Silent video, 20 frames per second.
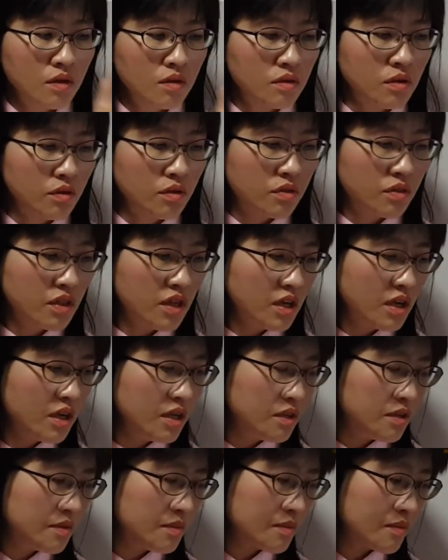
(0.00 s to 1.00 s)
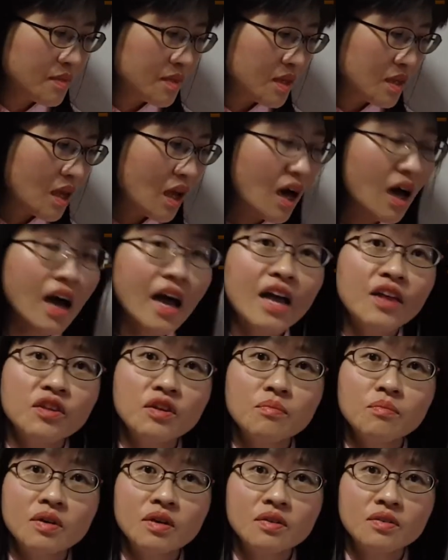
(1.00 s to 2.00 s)
The third are
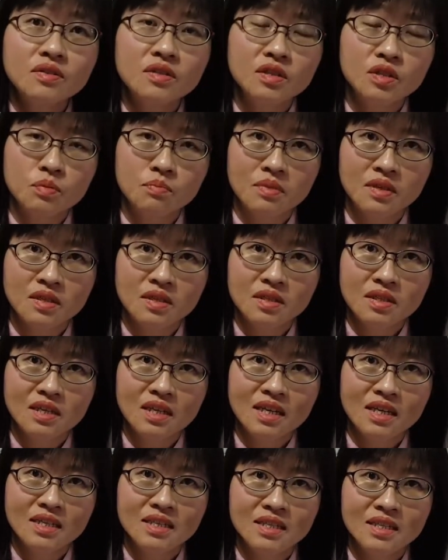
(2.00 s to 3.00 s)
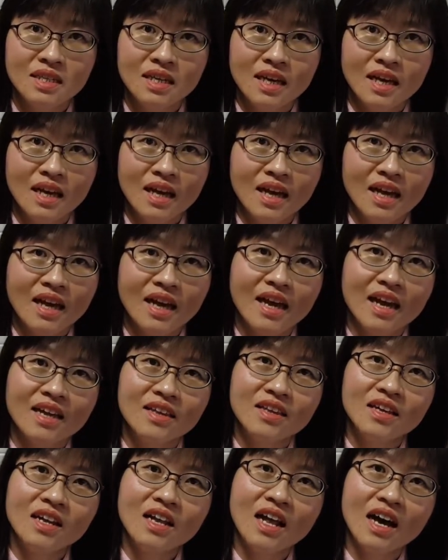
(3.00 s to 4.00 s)
animal dispersed seeds.
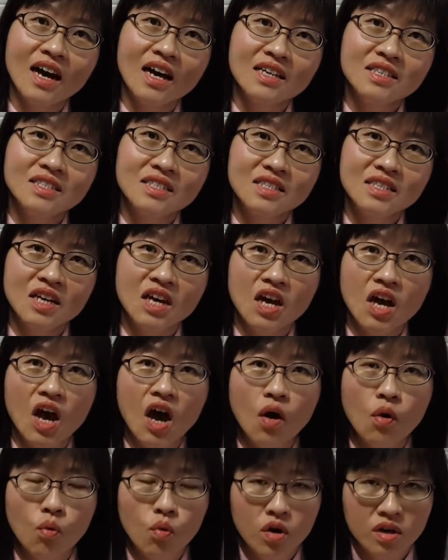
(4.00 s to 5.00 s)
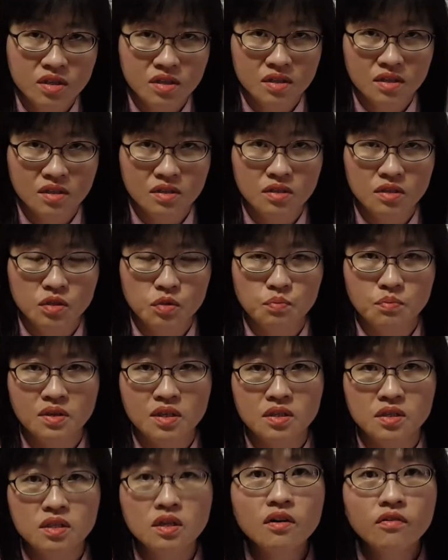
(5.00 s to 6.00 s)
And the last are water
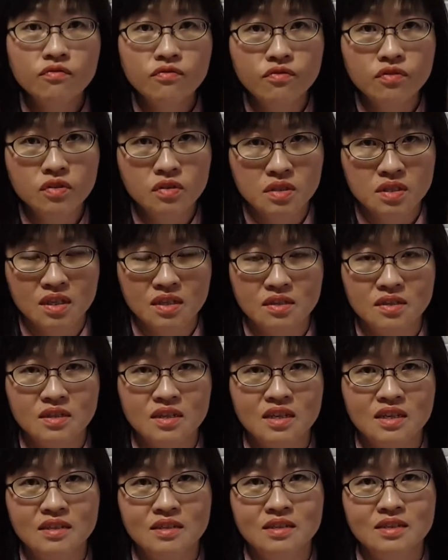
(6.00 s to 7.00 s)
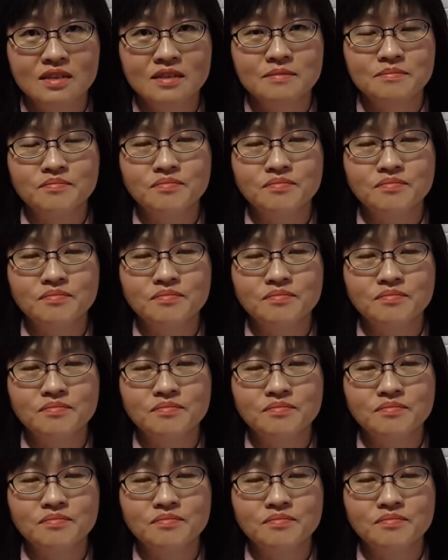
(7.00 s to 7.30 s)
dispersed fruits and seeds.